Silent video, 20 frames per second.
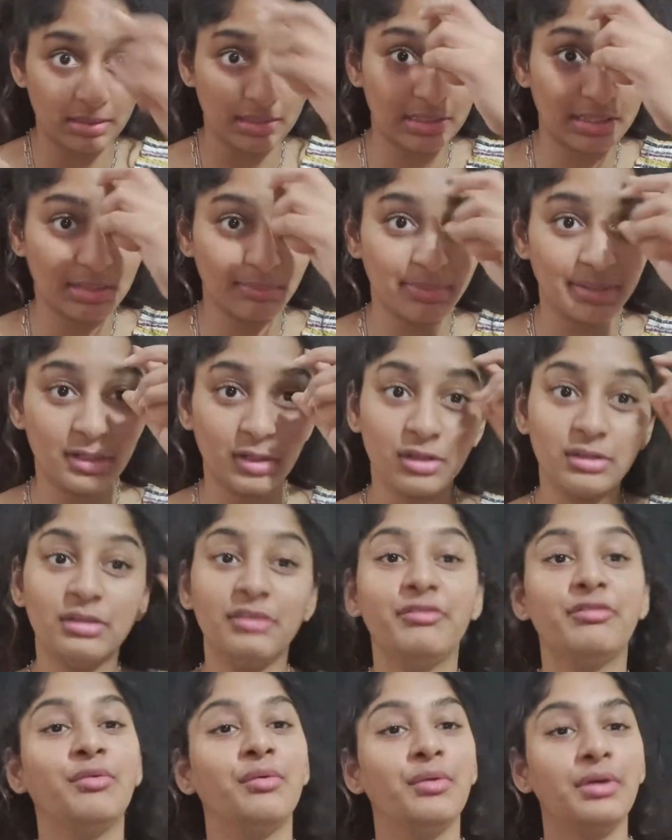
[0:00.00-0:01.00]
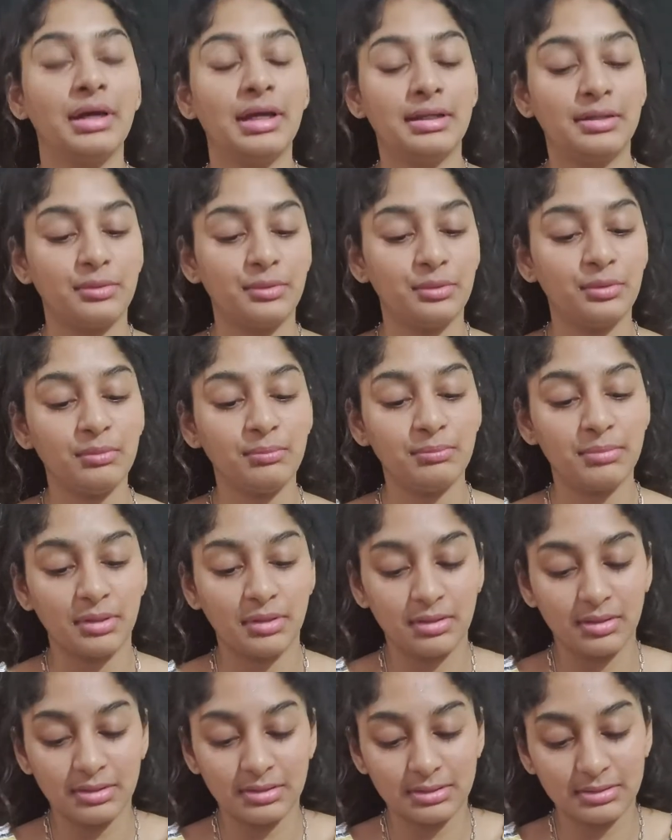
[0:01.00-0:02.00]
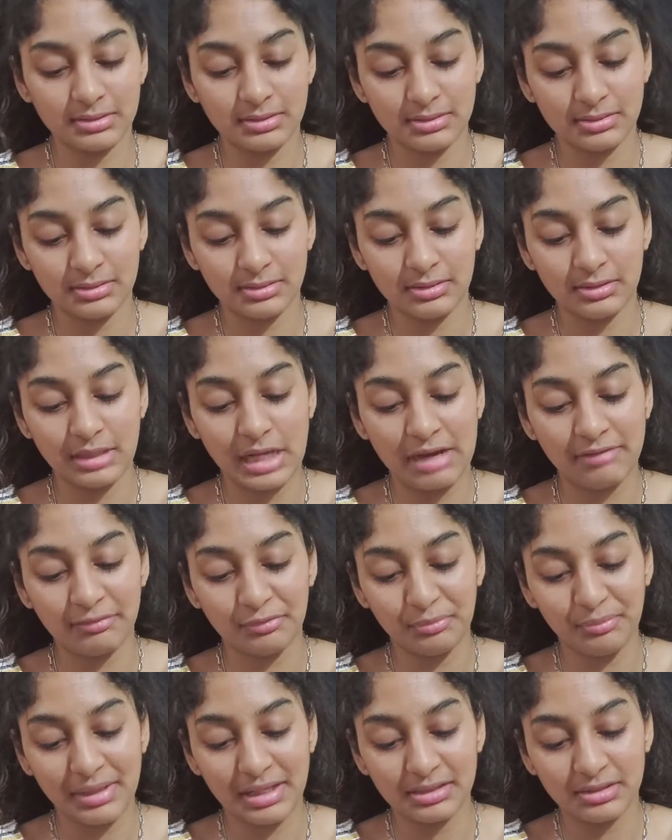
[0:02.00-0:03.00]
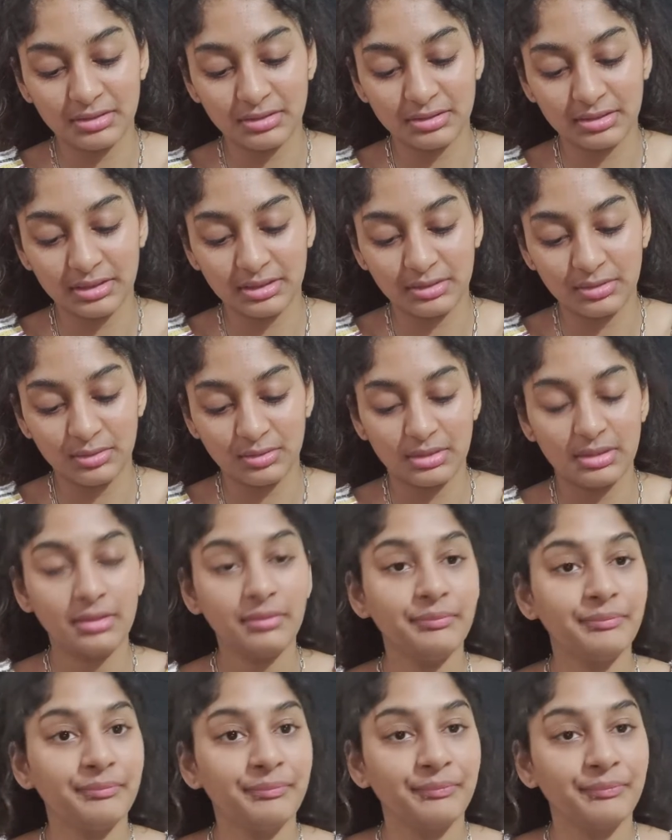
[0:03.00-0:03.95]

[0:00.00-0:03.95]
A little bit on your forehead too, because you have to match your skin tone.